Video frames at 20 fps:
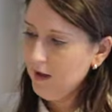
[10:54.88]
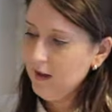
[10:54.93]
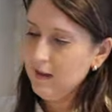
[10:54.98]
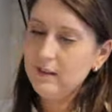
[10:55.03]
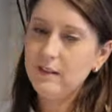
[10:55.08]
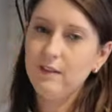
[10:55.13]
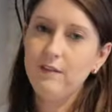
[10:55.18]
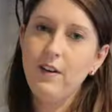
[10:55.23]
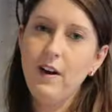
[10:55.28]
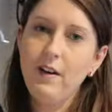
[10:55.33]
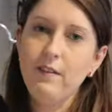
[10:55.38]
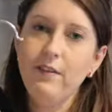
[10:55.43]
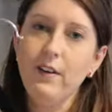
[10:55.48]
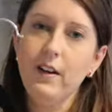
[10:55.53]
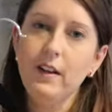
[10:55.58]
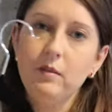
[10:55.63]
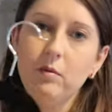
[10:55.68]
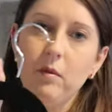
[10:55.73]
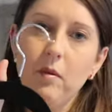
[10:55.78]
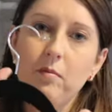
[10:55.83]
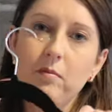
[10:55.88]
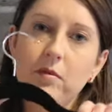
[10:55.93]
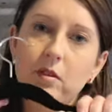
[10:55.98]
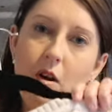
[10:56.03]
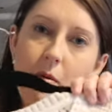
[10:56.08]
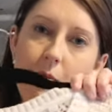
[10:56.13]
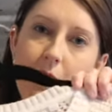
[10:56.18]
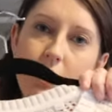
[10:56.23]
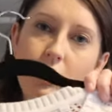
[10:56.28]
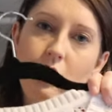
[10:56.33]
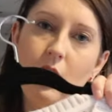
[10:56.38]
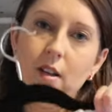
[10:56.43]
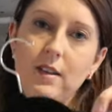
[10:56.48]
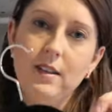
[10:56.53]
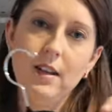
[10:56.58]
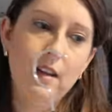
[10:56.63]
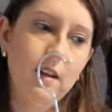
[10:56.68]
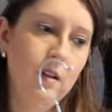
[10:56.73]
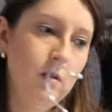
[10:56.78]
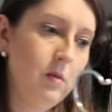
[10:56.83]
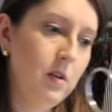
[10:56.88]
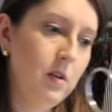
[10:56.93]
It's a fat base one, so I might try and sell that